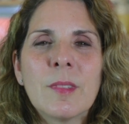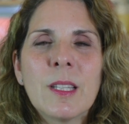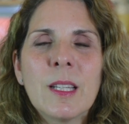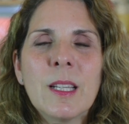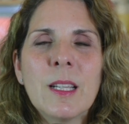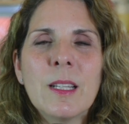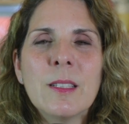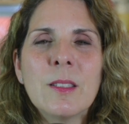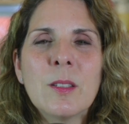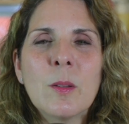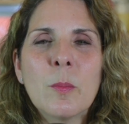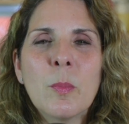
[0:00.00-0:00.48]

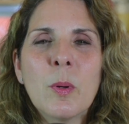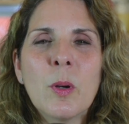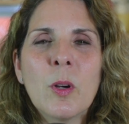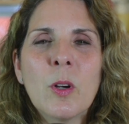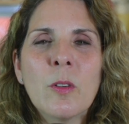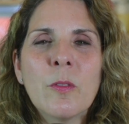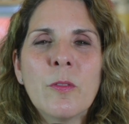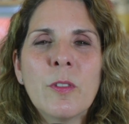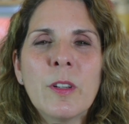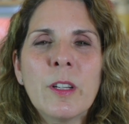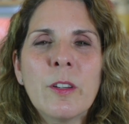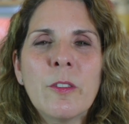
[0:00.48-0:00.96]
is a
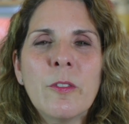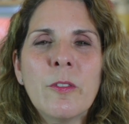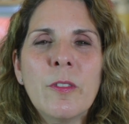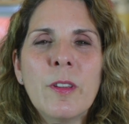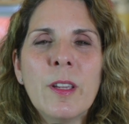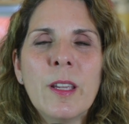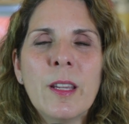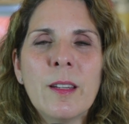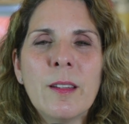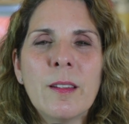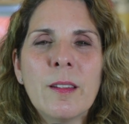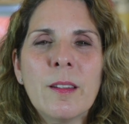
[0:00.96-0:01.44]
perfect
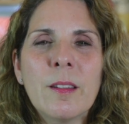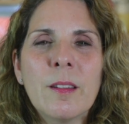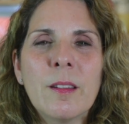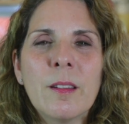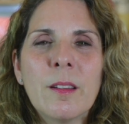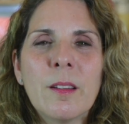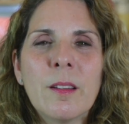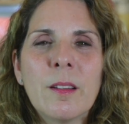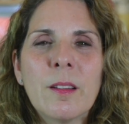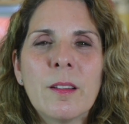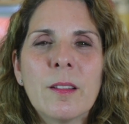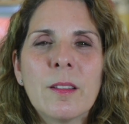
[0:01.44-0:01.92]
fit
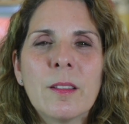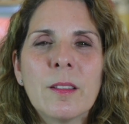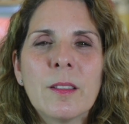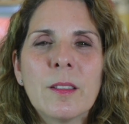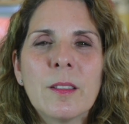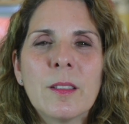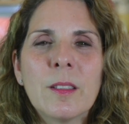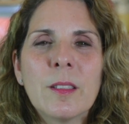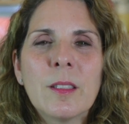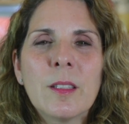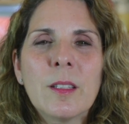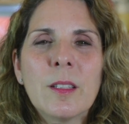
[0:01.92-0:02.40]

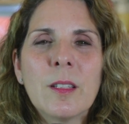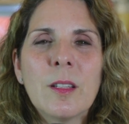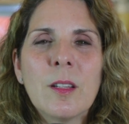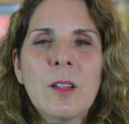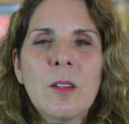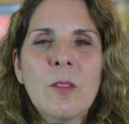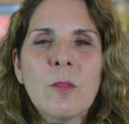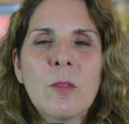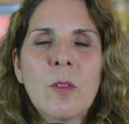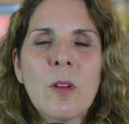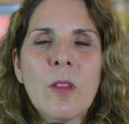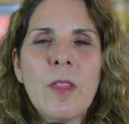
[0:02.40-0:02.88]

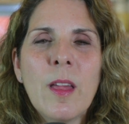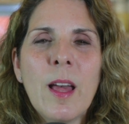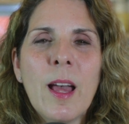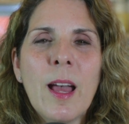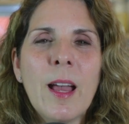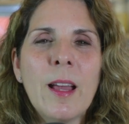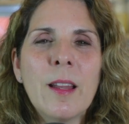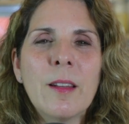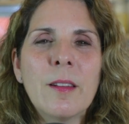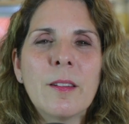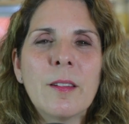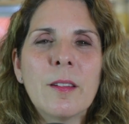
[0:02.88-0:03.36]
for
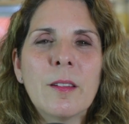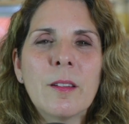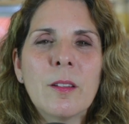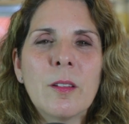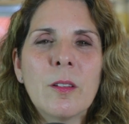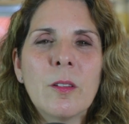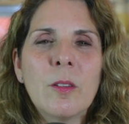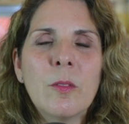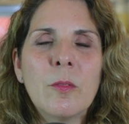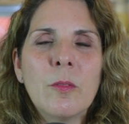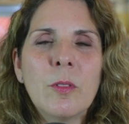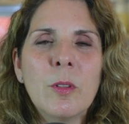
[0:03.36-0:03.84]
that
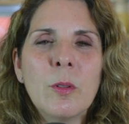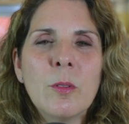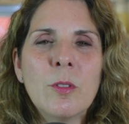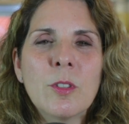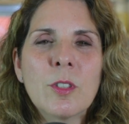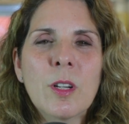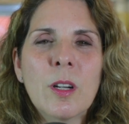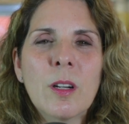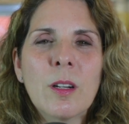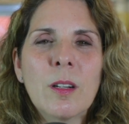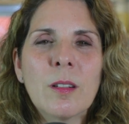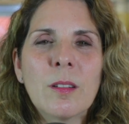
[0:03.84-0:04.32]

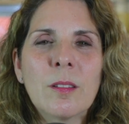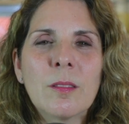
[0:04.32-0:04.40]
future.